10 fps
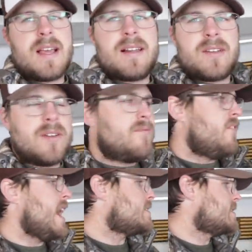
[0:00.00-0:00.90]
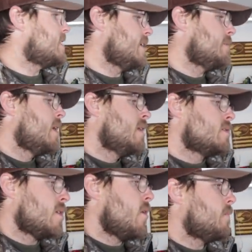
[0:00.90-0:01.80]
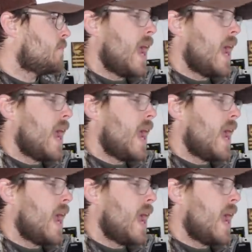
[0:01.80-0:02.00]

a good fast tip. So